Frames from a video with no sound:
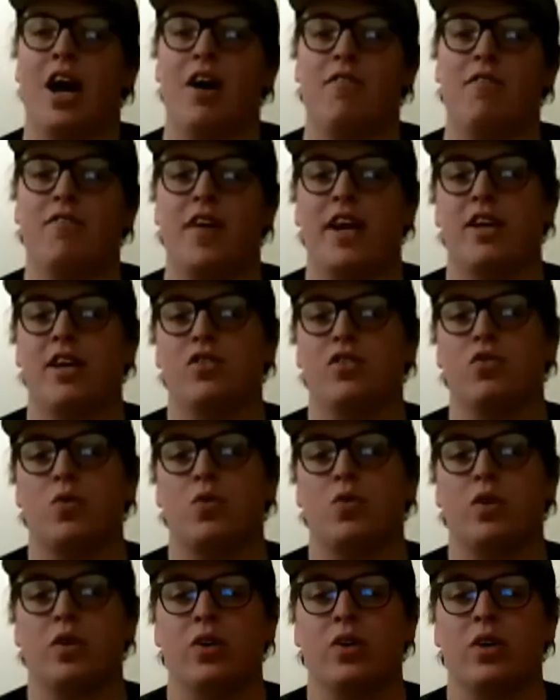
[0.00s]
fans
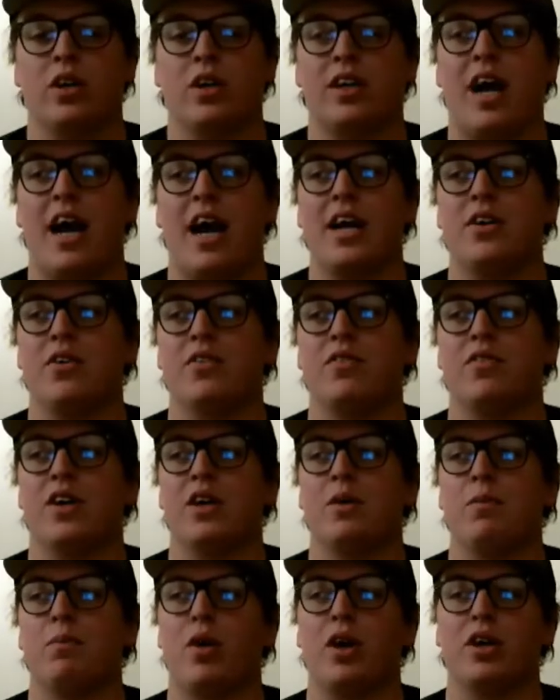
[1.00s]
were kind of
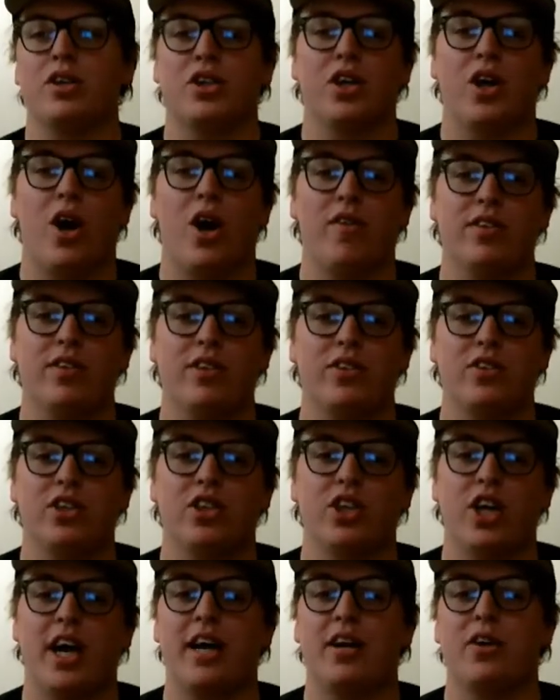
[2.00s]
brushing off the
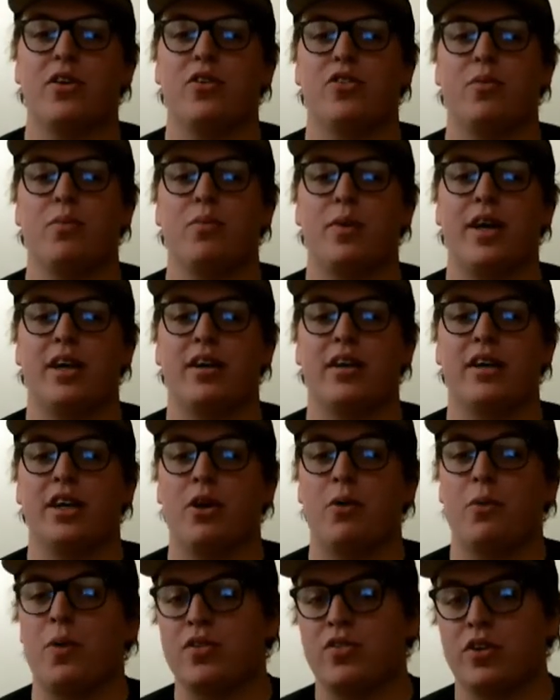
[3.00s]
CJ Henderson pick like
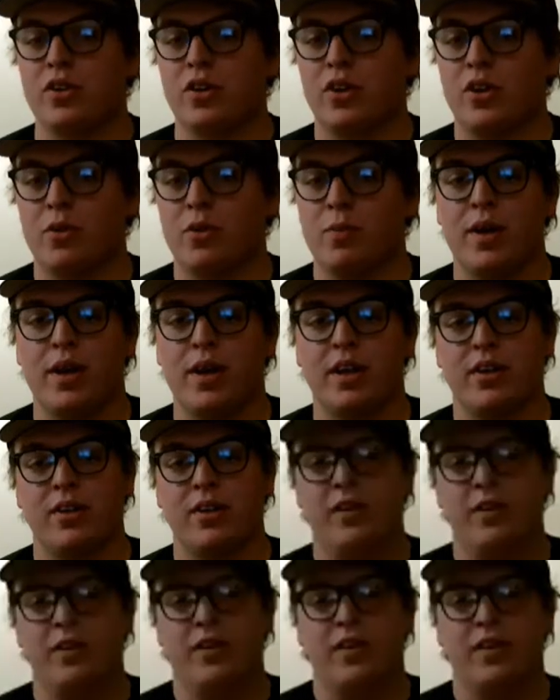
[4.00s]
it wasn't a good
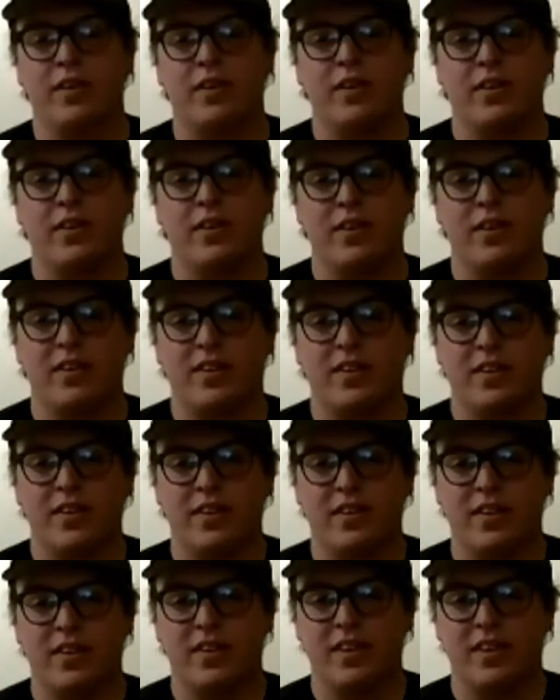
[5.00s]
pick?